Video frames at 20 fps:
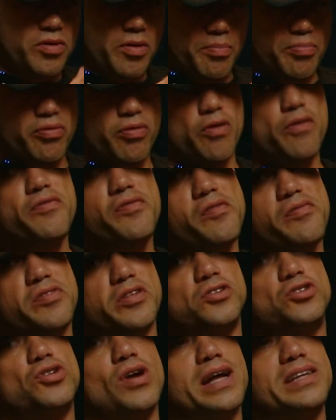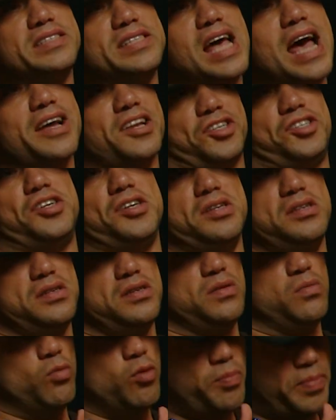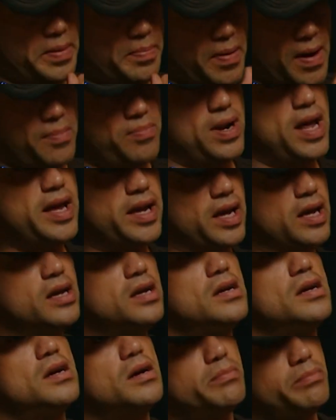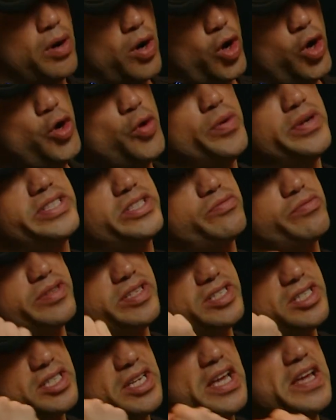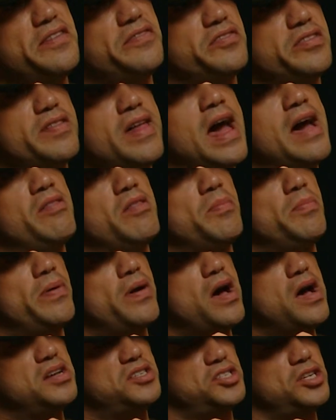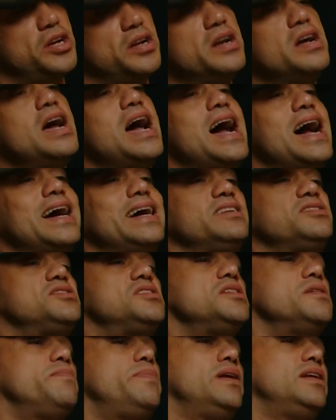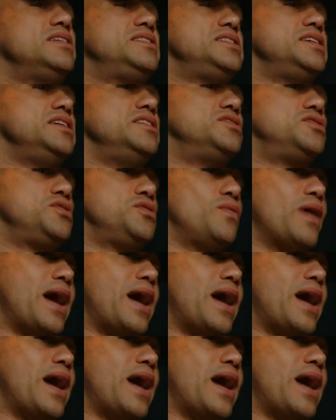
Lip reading: the proof of the transaction will be public, but who has received that, the person has the ability to